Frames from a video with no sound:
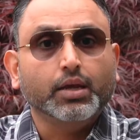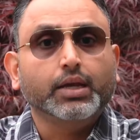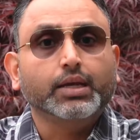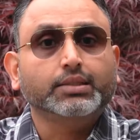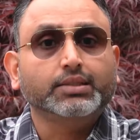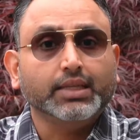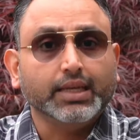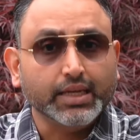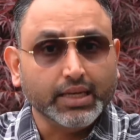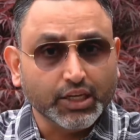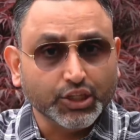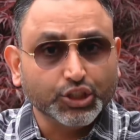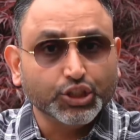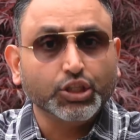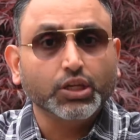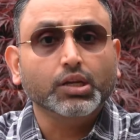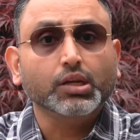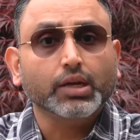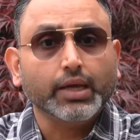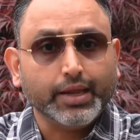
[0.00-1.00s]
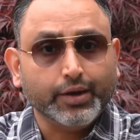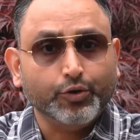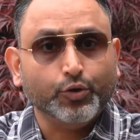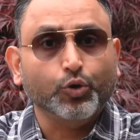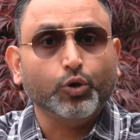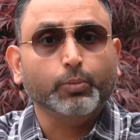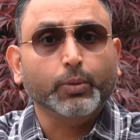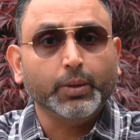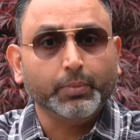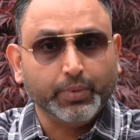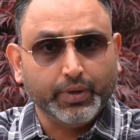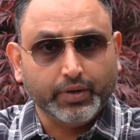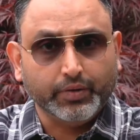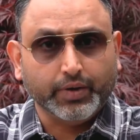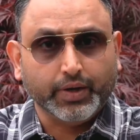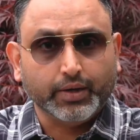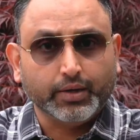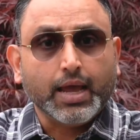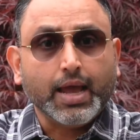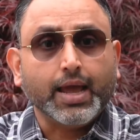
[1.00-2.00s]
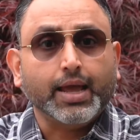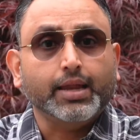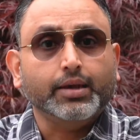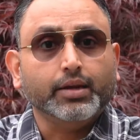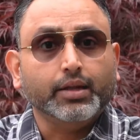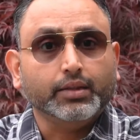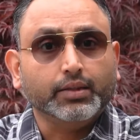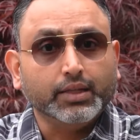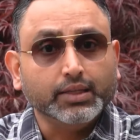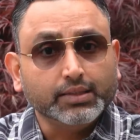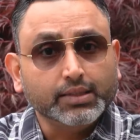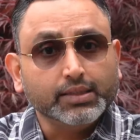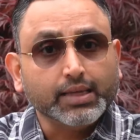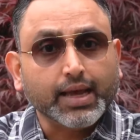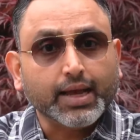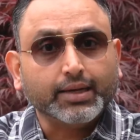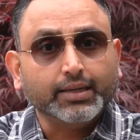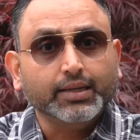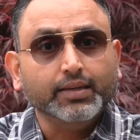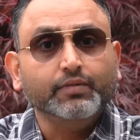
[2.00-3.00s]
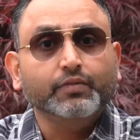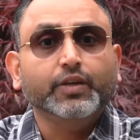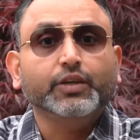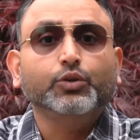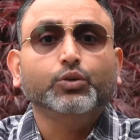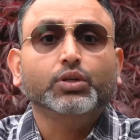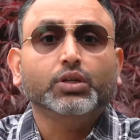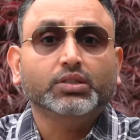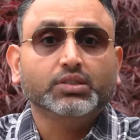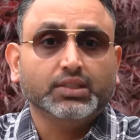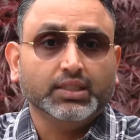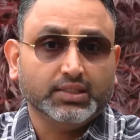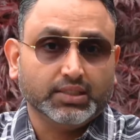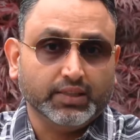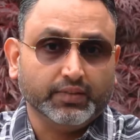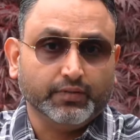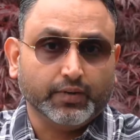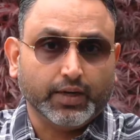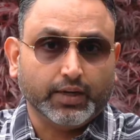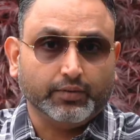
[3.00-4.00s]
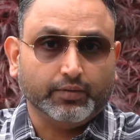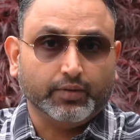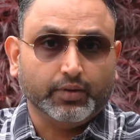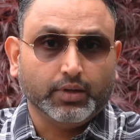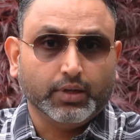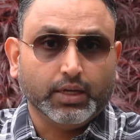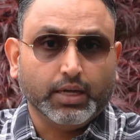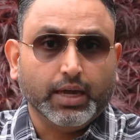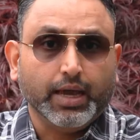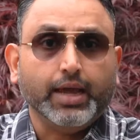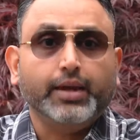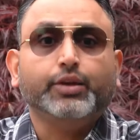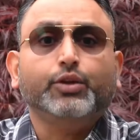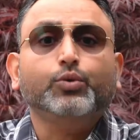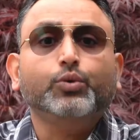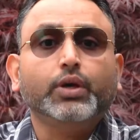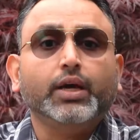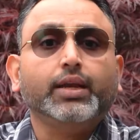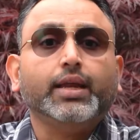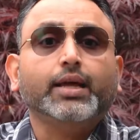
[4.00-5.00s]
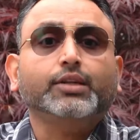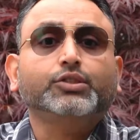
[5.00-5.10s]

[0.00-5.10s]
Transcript: its initial enrollment period. And this is active when you turn 65. And you can